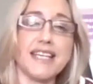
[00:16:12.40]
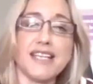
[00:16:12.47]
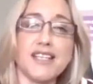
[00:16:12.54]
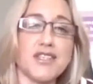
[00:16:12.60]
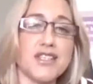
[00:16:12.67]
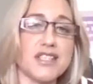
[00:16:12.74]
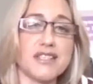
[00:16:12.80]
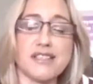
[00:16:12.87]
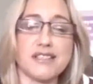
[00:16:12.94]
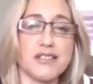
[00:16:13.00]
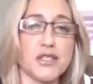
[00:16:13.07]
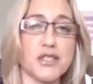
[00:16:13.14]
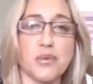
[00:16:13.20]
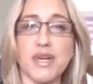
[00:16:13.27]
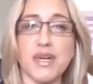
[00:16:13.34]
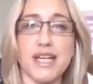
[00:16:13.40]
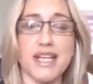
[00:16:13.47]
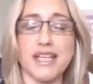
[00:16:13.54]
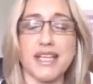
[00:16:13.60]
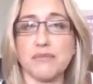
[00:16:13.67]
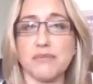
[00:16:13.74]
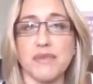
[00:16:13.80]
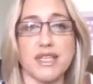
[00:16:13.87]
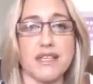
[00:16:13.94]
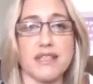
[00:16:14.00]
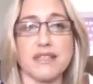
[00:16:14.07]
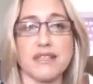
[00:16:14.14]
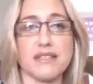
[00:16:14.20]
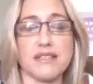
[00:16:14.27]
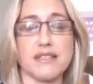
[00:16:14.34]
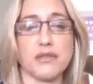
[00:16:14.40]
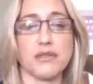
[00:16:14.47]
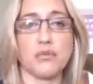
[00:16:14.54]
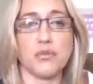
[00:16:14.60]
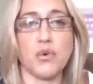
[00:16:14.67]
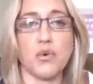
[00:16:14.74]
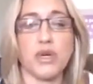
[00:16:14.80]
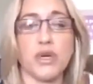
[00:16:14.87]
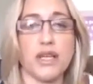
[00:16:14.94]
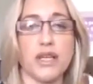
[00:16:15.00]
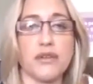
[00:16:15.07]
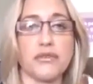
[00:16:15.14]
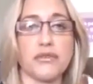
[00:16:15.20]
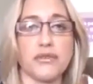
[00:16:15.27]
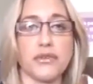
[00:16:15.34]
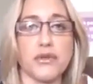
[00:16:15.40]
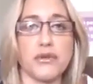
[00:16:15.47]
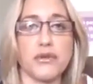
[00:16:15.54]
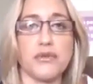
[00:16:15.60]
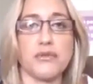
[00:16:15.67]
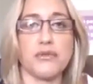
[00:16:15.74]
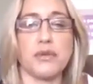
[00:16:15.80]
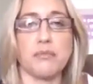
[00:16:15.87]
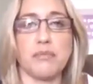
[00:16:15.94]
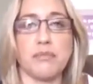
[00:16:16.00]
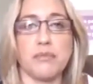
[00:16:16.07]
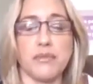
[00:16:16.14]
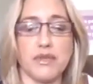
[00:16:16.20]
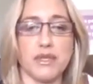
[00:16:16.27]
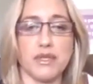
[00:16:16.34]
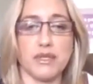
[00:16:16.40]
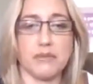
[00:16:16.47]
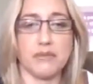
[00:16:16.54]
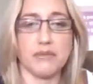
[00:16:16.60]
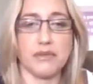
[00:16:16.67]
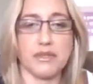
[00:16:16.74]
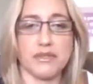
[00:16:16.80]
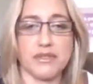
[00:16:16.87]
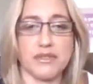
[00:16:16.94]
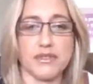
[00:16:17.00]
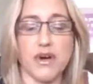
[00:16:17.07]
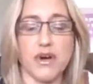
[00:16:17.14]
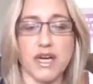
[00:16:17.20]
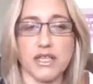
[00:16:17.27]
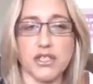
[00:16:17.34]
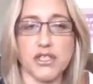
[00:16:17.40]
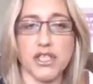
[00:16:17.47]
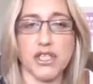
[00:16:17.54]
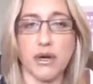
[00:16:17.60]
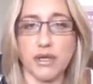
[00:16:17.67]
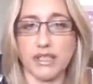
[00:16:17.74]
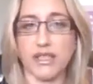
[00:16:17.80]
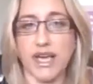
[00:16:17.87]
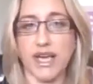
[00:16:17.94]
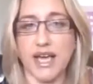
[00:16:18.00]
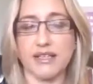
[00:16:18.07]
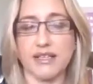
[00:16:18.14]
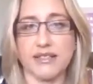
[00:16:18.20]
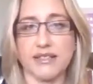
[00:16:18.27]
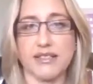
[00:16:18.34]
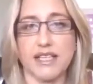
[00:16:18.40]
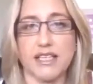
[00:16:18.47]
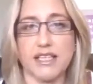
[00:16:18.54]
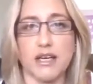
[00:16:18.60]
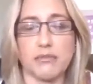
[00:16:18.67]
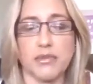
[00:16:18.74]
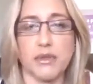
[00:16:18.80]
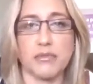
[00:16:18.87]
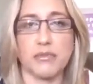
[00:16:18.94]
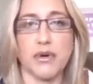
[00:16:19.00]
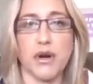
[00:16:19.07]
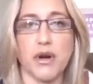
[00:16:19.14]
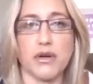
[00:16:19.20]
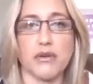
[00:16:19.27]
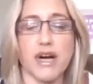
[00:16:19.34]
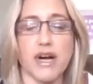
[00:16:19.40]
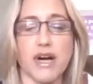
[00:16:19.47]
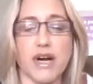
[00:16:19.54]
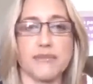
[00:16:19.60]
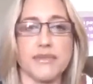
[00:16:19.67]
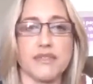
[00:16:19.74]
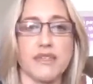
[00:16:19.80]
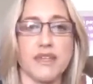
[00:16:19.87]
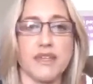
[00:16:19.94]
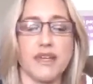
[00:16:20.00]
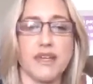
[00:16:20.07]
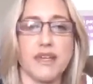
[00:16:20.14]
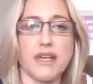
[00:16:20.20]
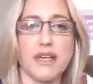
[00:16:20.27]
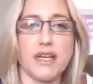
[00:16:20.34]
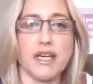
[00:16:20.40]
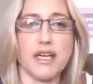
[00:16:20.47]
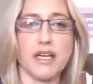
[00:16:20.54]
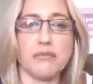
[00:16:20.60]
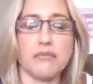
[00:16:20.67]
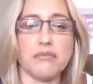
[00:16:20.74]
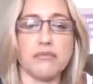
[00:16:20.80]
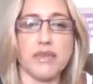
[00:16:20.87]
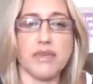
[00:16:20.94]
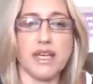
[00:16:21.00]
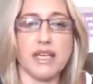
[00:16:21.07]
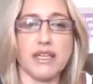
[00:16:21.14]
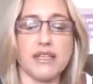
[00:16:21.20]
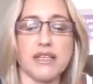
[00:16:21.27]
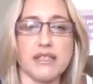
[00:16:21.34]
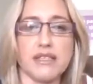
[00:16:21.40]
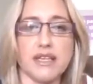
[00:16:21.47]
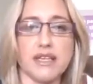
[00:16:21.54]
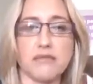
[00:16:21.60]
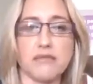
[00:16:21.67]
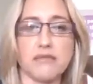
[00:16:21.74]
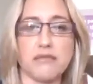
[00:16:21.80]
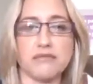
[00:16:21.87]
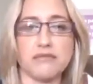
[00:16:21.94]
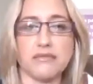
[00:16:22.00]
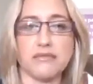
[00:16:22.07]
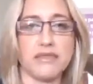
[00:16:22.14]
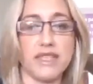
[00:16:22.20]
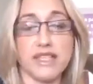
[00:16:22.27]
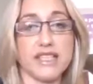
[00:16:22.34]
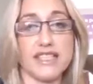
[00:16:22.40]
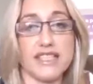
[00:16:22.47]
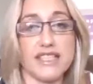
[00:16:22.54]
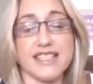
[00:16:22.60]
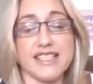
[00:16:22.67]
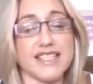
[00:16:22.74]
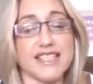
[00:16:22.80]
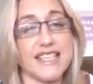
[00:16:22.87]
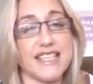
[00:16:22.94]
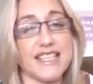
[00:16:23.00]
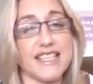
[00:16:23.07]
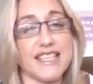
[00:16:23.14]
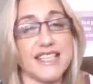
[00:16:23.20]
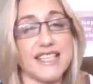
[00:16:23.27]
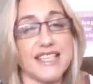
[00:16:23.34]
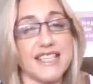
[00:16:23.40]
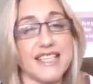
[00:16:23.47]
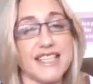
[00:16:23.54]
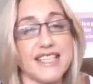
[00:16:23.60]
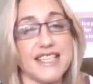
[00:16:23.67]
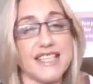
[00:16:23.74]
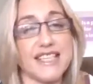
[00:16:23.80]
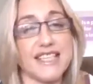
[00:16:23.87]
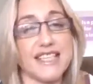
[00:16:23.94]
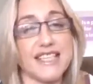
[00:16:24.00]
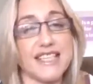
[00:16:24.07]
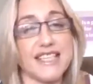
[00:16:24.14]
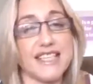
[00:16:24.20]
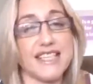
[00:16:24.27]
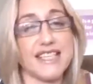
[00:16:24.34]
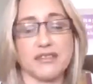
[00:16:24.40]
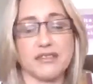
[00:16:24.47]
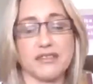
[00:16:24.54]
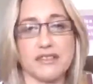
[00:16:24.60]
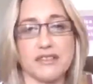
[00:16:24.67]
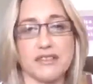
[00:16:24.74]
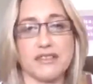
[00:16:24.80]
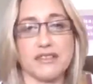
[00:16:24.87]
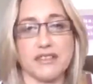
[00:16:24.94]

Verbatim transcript: just 20 minutes walking through the, the, the site, showing you how to set up your programs. Um, and um, yeah, it's as easy as that yeah.